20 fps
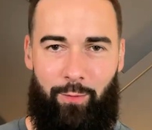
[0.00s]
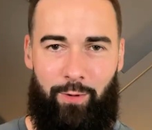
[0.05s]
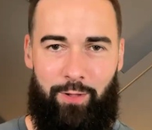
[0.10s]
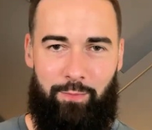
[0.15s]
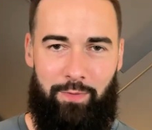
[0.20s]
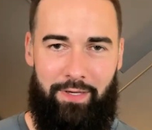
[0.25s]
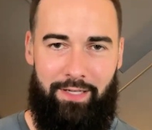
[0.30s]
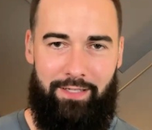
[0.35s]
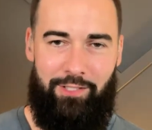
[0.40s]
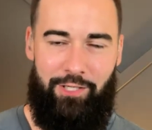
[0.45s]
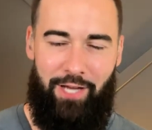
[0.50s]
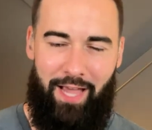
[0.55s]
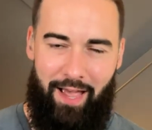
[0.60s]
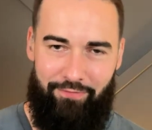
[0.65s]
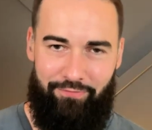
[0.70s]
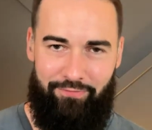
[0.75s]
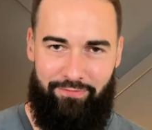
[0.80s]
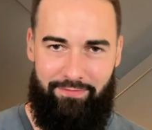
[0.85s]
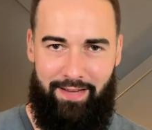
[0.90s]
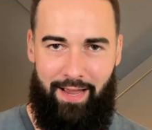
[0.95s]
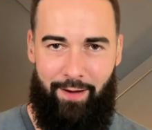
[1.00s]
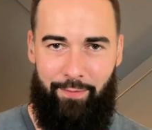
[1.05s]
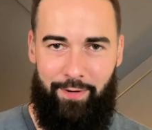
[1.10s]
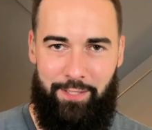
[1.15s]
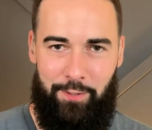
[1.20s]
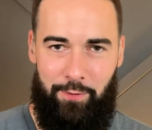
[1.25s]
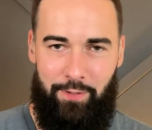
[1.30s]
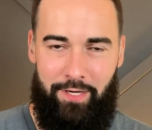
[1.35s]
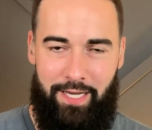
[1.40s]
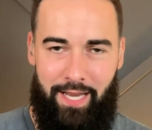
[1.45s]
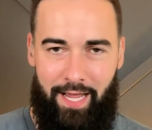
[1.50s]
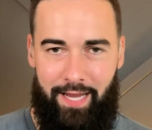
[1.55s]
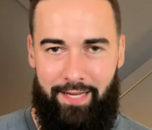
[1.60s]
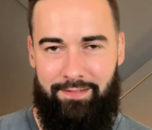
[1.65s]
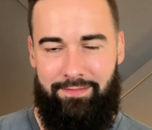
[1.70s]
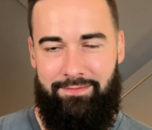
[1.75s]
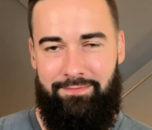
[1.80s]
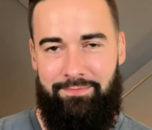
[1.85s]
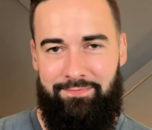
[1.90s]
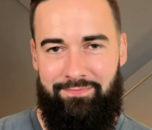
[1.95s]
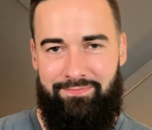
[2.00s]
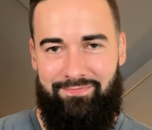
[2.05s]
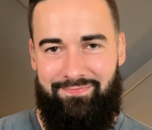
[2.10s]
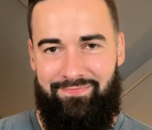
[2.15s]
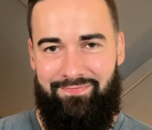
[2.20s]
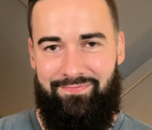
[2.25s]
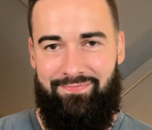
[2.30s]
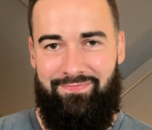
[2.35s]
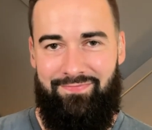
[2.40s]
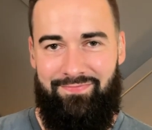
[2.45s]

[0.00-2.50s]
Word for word: with me. Jeff, how we doing today? I'm